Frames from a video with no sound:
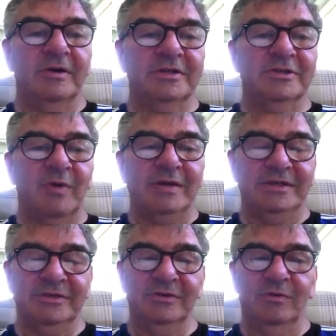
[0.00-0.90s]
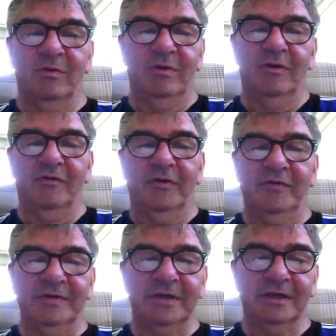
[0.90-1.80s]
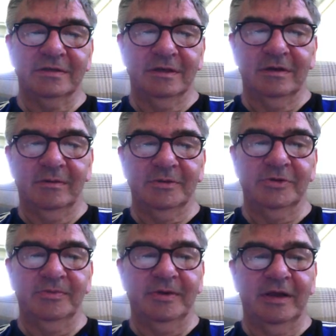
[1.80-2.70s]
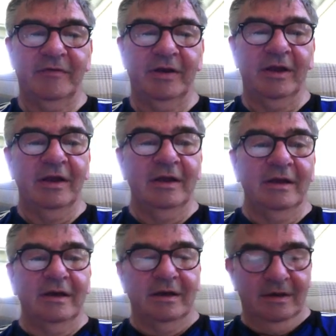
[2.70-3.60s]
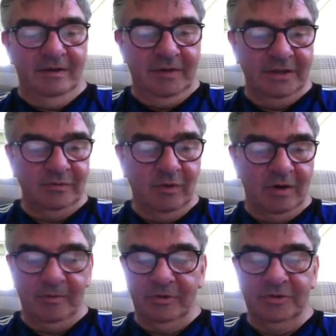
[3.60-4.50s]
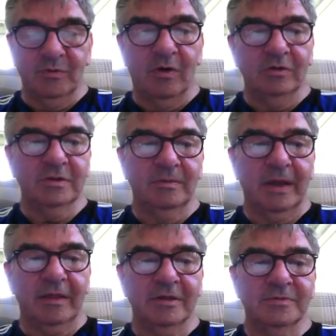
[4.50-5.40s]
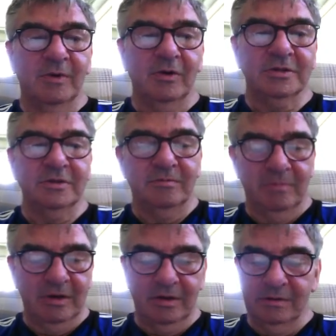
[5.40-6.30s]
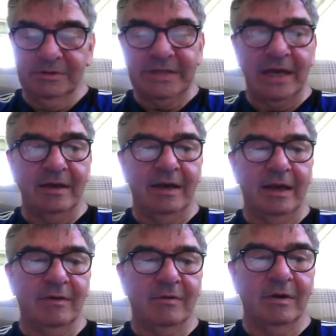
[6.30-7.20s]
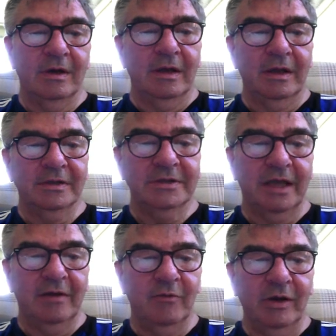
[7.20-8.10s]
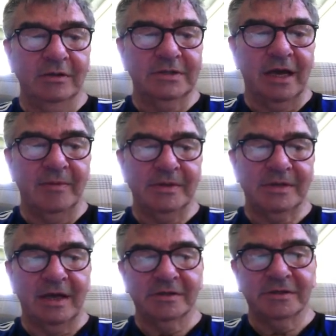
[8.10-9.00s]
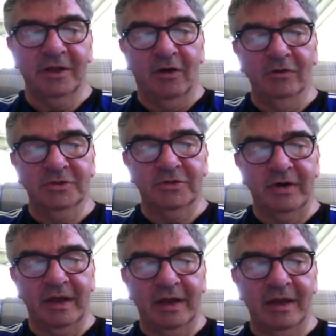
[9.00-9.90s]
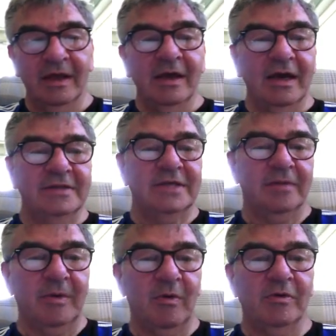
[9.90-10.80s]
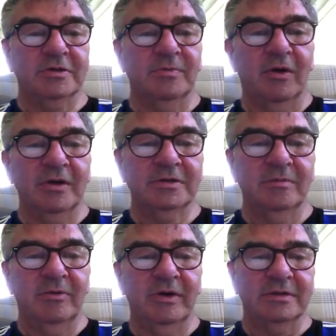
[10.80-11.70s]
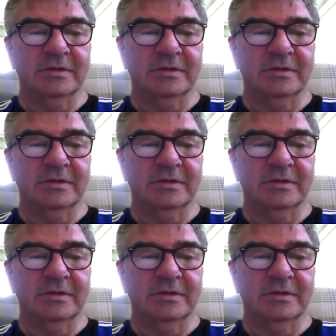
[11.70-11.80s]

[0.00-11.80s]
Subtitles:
22, not 56. I'm stupid, David. This one I'm going to make the smallest number 10 now. You can see in real time it's actually altering it and telling me what the smallest number is.